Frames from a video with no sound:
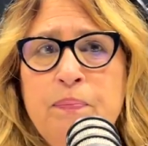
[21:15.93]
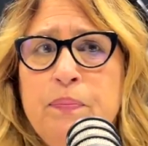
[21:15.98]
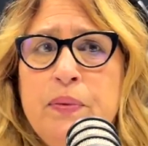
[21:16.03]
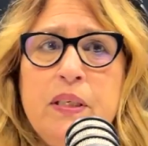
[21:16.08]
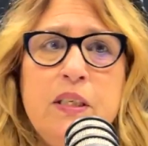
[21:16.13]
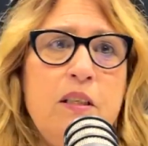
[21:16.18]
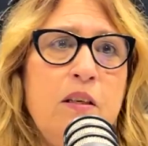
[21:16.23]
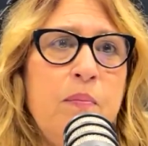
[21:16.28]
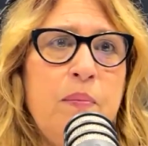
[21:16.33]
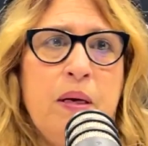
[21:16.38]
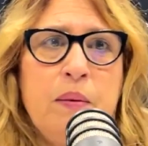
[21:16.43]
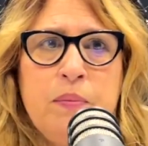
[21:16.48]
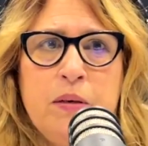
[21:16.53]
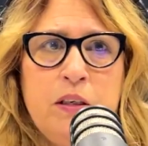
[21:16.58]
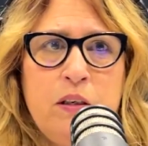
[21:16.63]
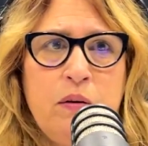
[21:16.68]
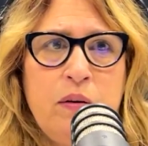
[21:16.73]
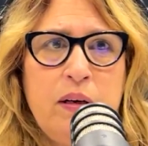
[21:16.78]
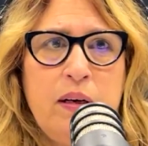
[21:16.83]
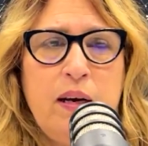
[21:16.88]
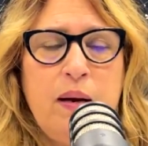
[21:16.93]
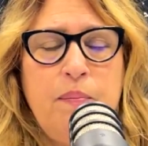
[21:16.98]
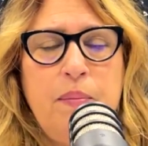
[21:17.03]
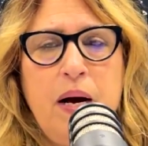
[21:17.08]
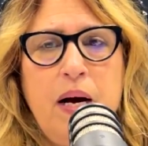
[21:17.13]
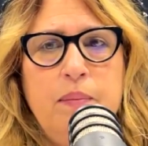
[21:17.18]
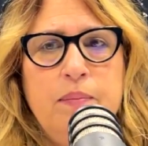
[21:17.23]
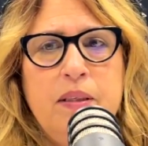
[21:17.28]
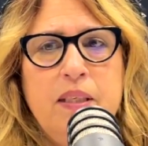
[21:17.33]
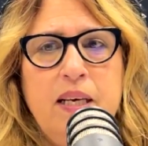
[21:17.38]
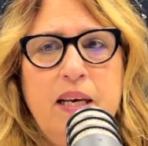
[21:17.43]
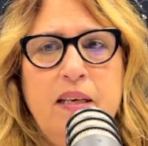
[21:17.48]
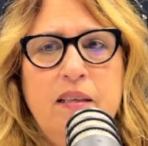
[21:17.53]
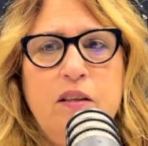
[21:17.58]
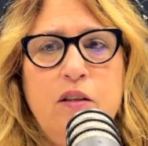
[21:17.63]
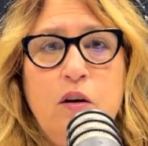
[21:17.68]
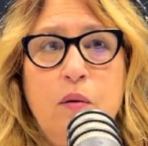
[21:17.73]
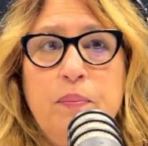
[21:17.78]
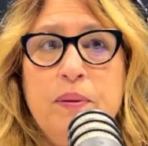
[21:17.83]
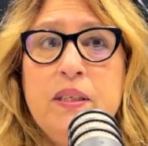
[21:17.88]
Please don't make me do it. And mom
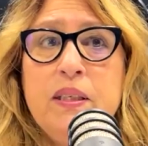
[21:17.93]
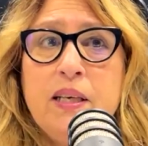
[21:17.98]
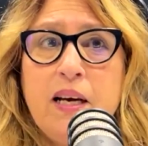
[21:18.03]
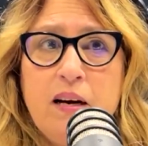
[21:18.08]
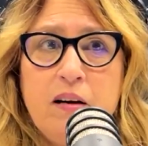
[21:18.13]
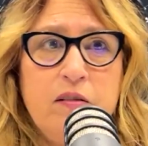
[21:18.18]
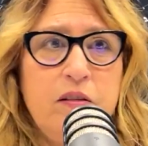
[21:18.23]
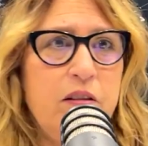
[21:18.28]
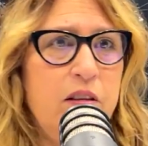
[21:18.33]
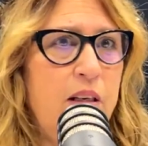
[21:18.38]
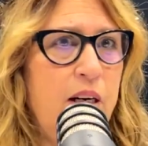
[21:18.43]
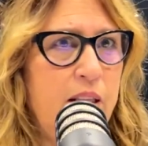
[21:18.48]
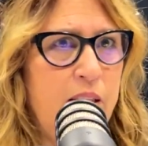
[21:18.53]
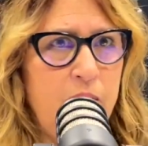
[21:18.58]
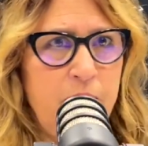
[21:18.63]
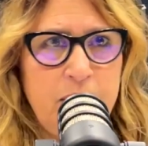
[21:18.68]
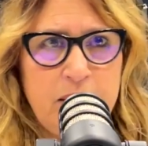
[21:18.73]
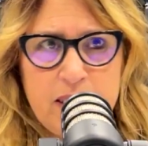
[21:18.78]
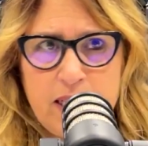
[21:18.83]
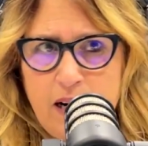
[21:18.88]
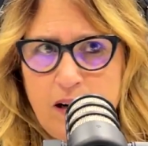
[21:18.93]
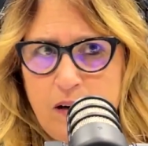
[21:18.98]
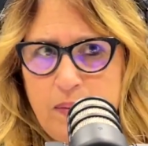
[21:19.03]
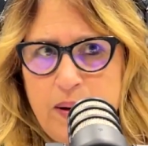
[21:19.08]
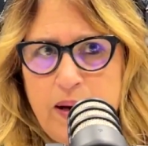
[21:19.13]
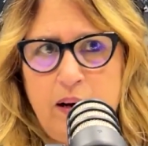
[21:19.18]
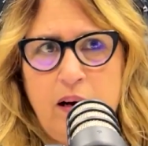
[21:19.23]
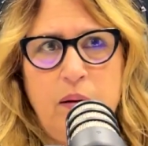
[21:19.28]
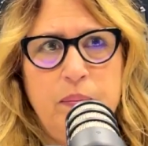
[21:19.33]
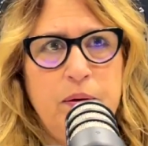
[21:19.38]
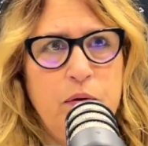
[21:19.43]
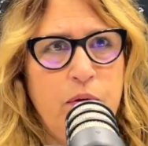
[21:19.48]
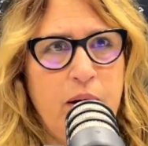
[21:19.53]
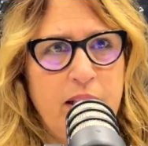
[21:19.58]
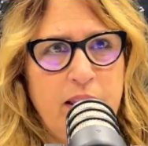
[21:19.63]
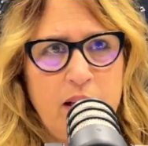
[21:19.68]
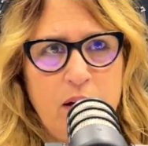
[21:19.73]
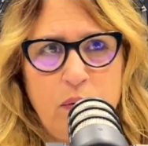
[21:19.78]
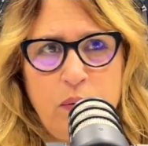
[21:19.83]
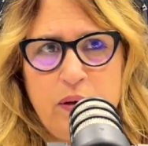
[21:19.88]
says, don't be scared. There's nothing to be scared about. I'll be
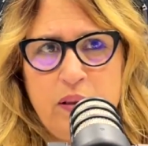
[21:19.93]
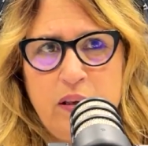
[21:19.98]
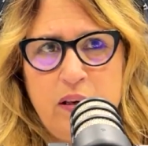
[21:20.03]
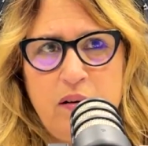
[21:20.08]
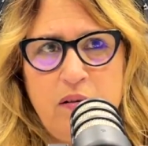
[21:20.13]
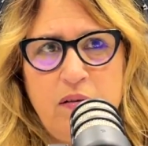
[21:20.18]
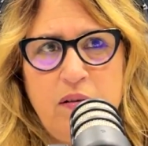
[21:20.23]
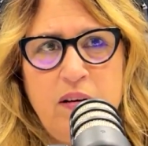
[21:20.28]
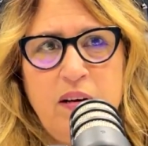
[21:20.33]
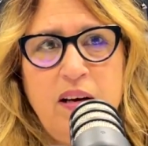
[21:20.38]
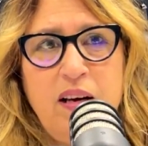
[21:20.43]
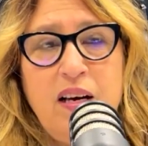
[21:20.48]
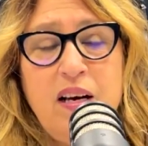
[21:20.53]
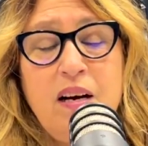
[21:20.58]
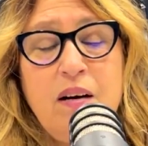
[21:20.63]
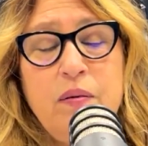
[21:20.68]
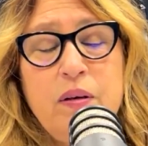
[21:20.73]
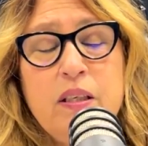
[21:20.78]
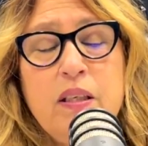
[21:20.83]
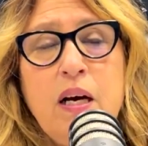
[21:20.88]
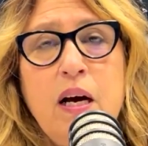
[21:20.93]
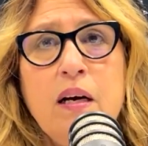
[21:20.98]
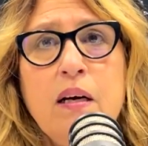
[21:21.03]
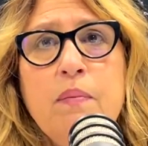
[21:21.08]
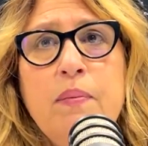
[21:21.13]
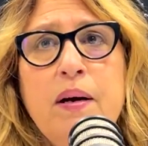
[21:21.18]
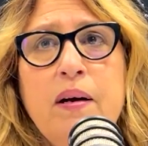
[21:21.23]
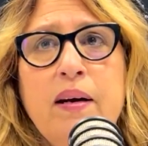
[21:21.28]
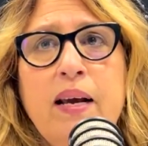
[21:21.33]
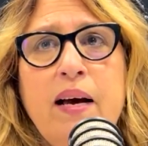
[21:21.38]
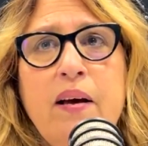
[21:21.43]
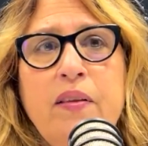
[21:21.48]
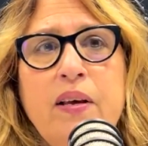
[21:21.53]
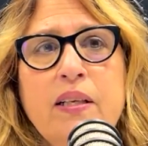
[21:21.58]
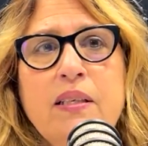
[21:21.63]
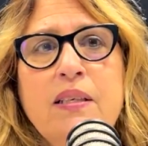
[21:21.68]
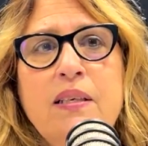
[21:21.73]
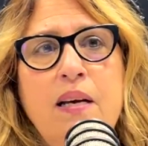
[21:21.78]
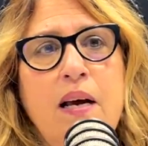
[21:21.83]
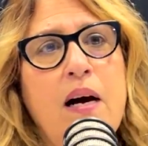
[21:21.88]
right there with you. And we talk about how
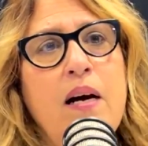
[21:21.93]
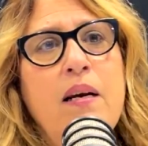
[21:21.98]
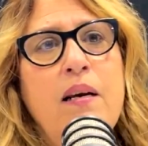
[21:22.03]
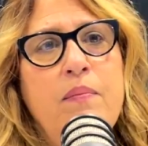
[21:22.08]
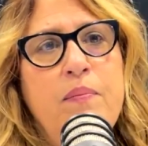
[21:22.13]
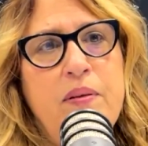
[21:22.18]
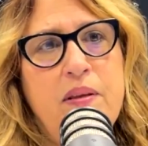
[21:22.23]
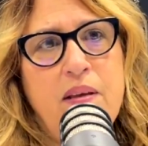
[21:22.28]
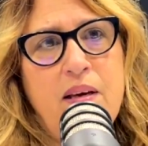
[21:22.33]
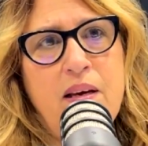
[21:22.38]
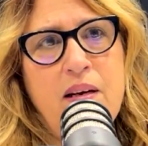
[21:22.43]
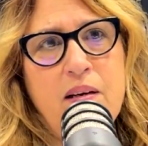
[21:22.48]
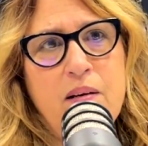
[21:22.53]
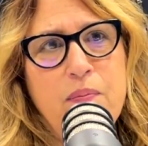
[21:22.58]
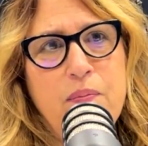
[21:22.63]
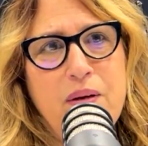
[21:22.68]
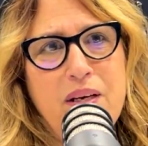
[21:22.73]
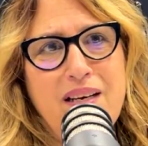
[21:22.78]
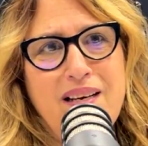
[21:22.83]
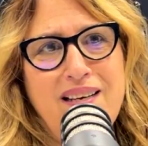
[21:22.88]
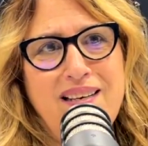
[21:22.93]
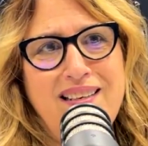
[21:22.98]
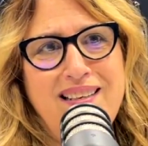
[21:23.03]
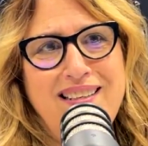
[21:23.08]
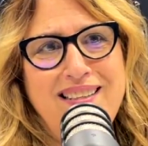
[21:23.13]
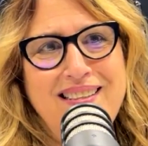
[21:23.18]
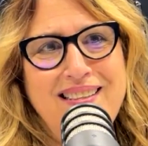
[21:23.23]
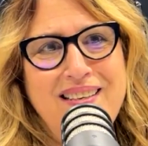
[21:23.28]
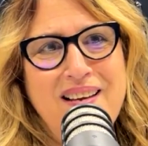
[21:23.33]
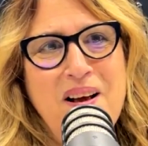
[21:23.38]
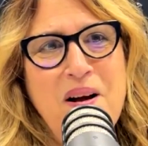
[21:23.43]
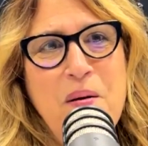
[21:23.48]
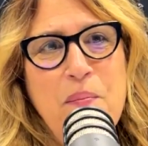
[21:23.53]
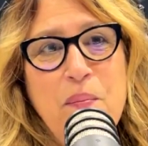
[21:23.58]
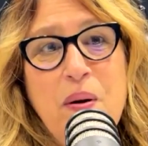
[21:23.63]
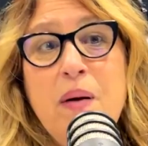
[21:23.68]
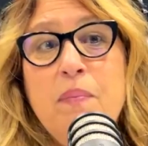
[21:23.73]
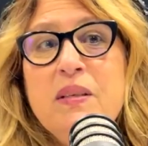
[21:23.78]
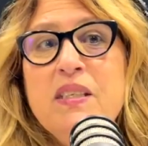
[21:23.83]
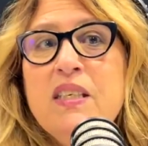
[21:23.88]
that's not empathetic because
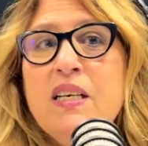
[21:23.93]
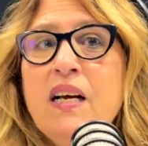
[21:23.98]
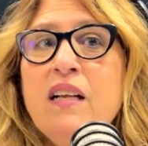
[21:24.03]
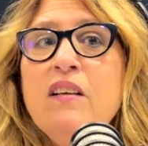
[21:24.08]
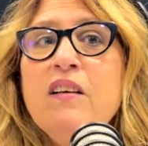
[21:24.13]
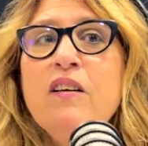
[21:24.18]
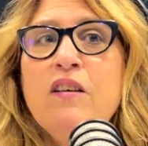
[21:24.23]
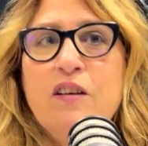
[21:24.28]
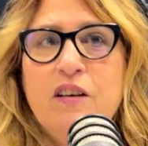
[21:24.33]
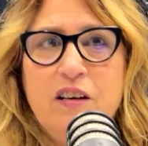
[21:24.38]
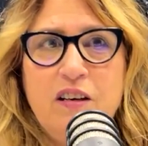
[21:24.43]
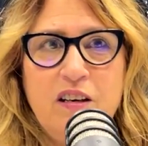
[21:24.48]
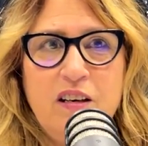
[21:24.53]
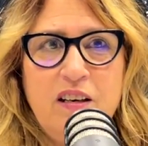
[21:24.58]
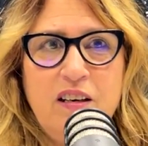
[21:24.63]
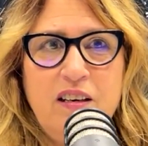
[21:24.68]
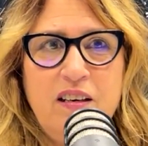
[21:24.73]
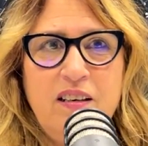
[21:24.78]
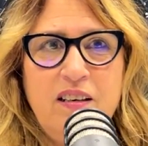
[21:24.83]
mom is telling her